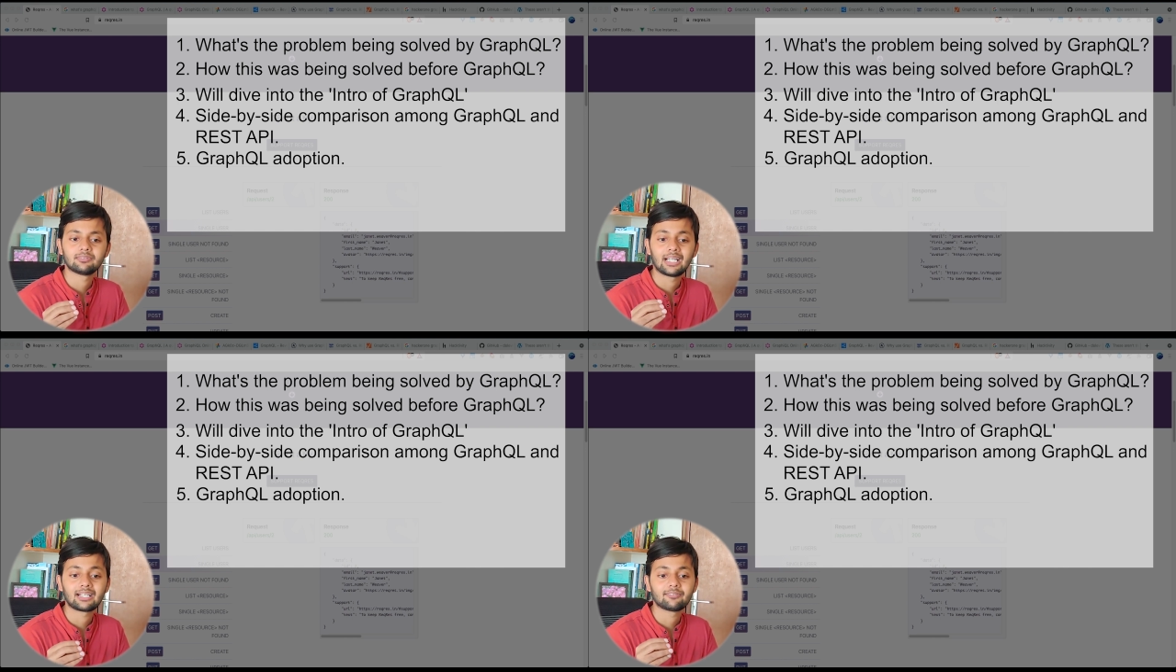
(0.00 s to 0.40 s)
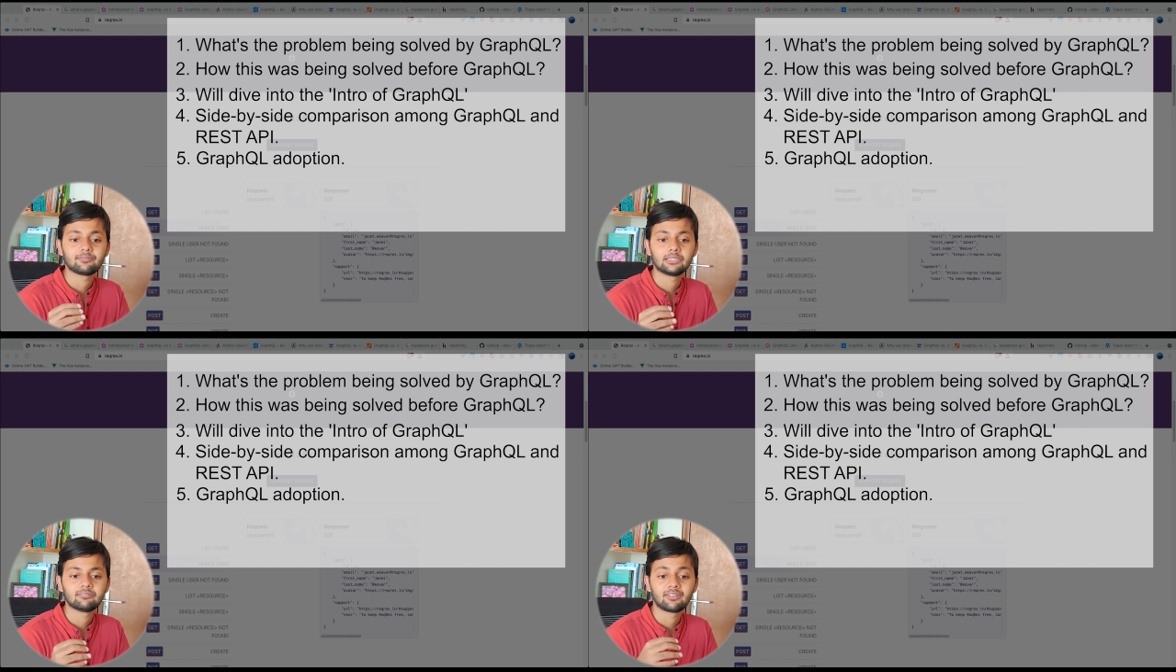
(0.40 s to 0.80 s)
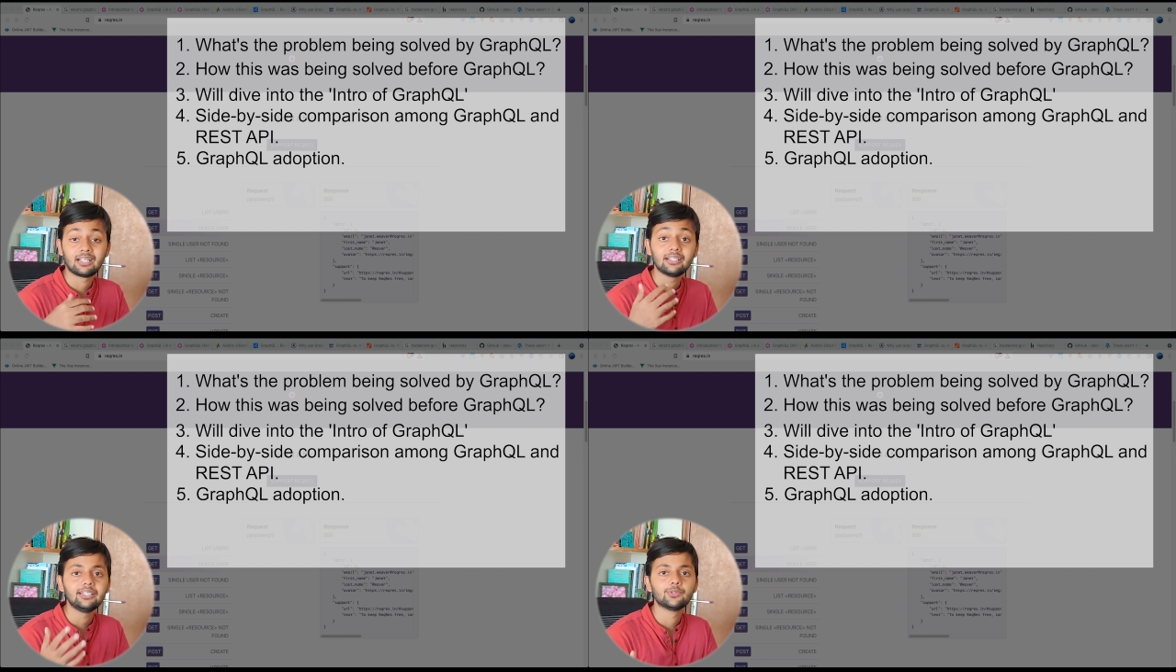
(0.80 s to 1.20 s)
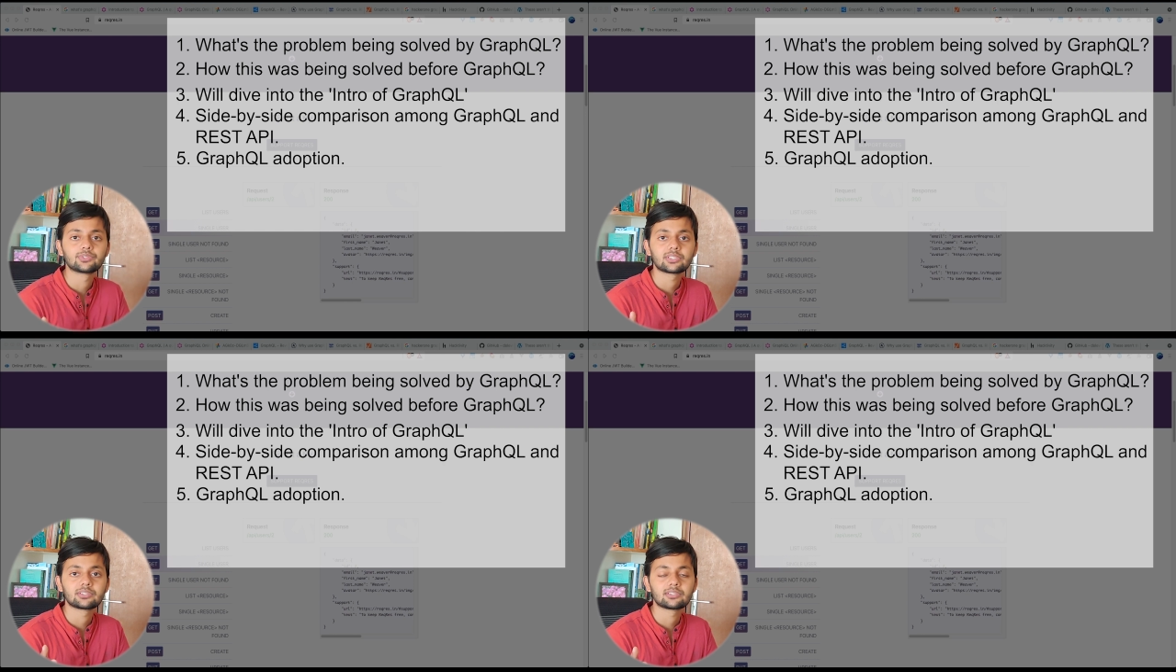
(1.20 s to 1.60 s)
that have been widely
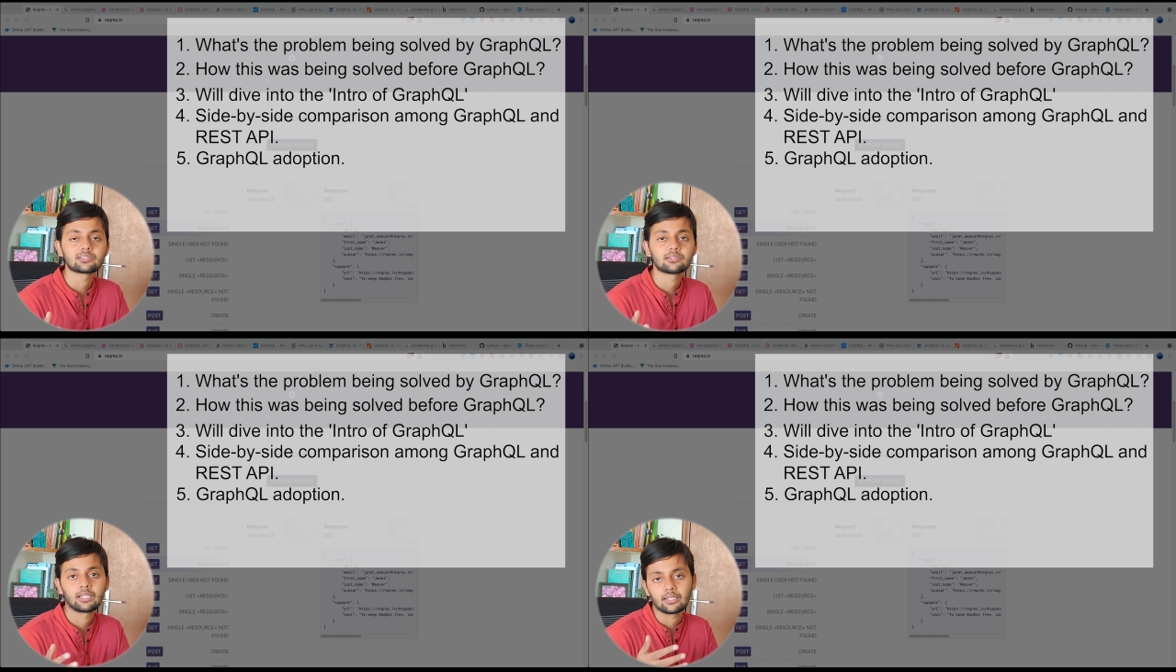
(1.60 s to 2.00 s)
using this.